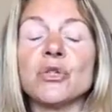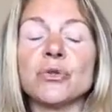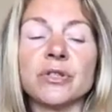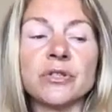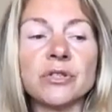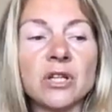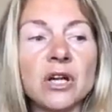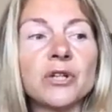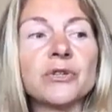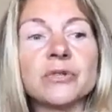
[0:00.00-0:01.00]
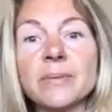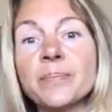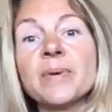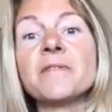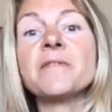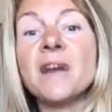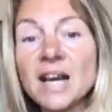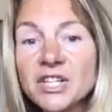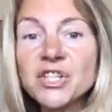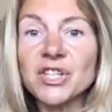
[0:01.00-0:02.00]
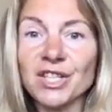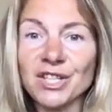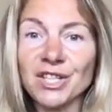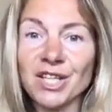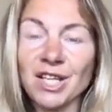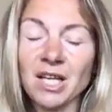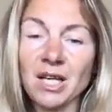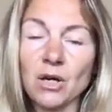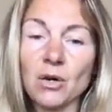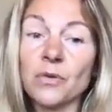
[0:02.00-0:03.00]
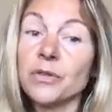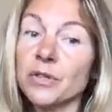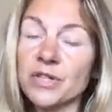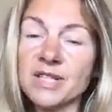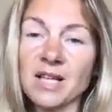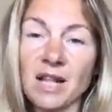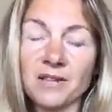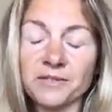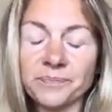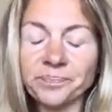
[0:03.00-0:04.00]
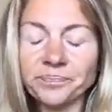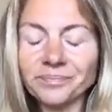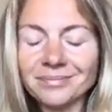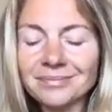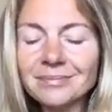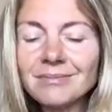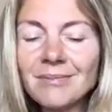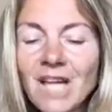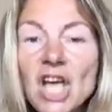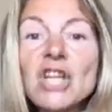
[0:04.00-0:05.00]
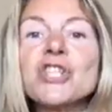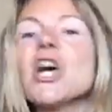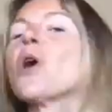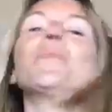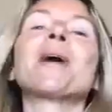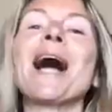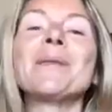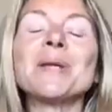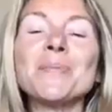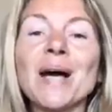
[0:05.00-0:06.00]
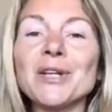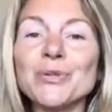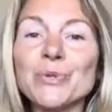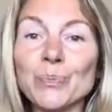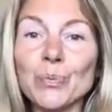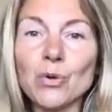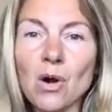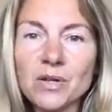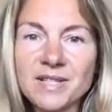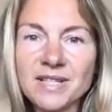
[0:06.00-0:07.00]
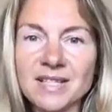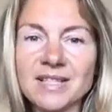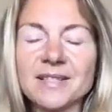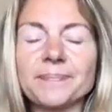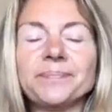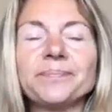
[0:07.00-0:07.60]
to return to the perfection of yourself. So, coming back to the process,